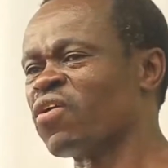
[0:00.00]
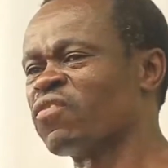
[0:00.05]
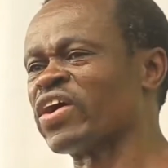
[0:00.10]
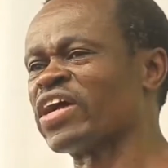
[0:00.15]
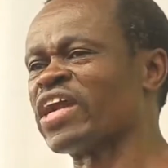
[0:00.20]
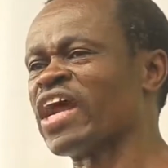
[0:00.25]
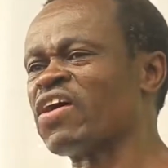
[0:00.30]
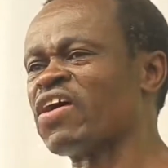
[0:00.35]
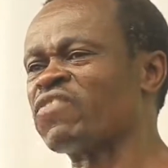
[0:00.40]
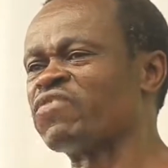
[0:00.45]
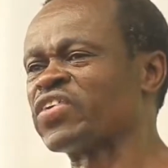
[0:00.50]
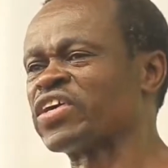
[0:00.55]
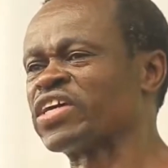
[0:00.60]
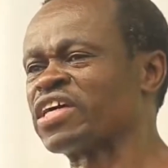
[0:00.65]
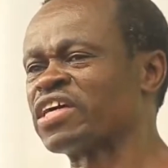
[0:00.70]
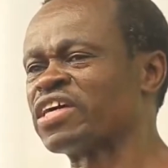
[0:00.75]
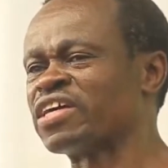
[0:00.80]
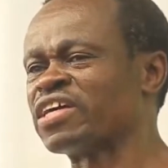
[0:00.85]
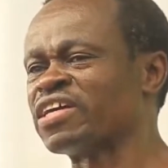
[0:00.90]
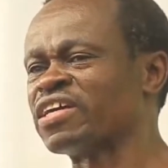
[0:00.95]
of an
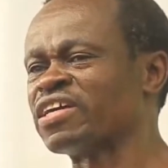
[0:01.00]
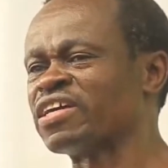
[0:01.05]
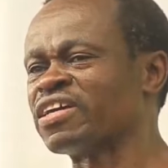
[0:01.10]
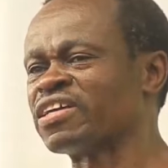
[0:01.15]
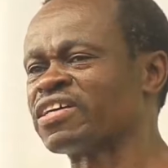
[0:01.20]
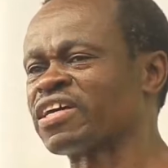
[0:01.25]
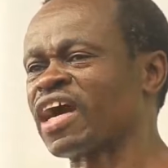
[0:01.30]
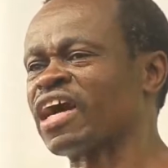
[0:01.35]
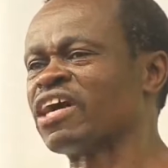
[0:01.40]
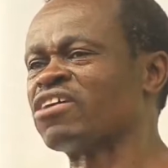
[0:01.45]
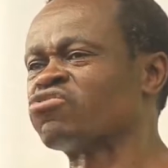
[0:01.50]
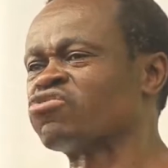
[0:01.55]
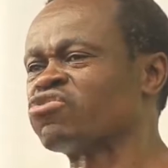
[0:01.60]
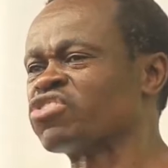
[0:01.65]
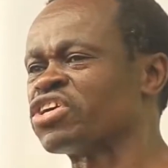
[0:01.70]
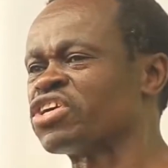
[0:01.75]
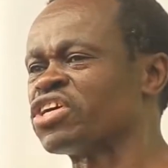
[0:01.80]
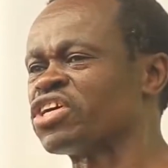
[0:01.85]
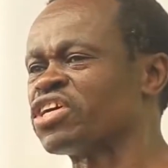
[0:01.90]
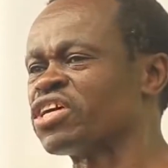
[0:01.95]
African
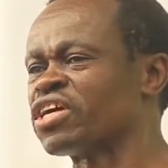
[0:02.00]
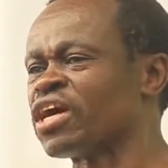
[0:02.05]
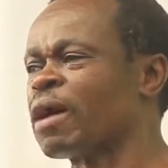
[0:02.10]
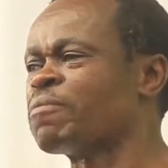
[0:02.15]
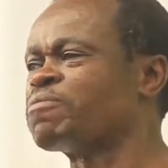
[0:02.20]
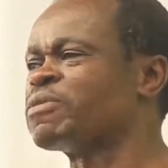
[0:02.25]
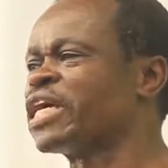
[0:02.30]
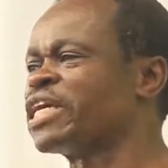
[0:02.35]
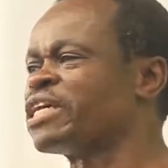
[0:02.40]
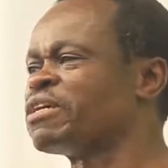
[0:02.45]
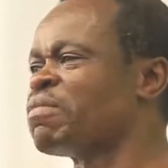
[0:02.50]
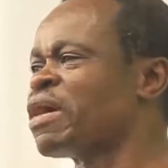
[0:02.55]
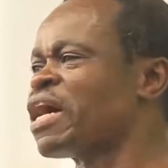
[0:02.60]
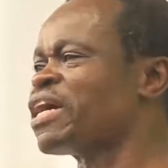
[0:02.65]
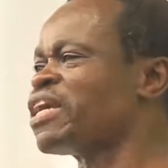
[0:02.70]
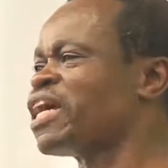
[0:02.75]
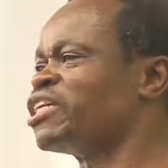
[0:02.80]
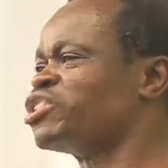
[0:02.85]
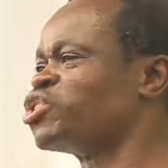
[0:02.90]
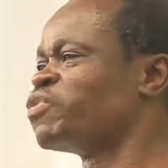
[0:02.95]
country,
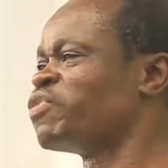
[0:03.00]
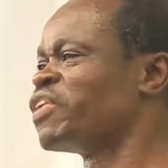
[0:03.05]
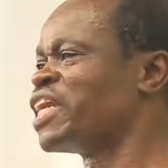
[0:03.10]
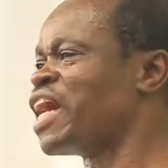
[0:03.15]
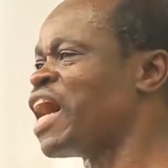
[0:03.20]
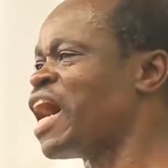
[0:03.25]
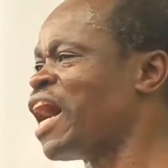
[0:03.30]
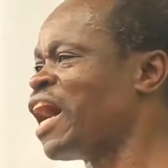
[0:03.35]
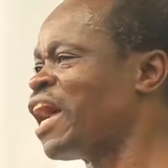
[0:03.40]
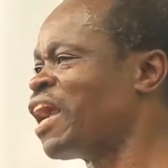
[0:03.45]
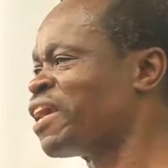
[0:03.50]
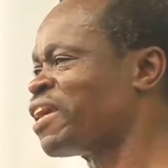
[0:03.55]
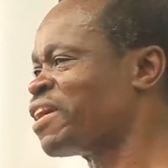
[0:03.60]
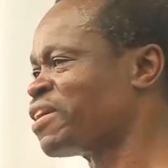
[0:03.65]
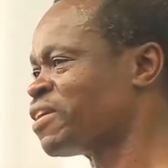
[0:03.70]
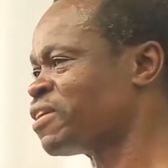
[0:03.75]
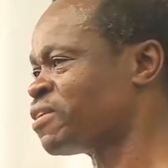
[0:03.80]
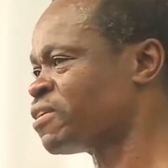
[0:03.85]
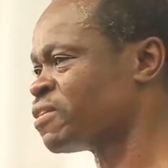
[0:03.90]
Habyarimana Juvenal,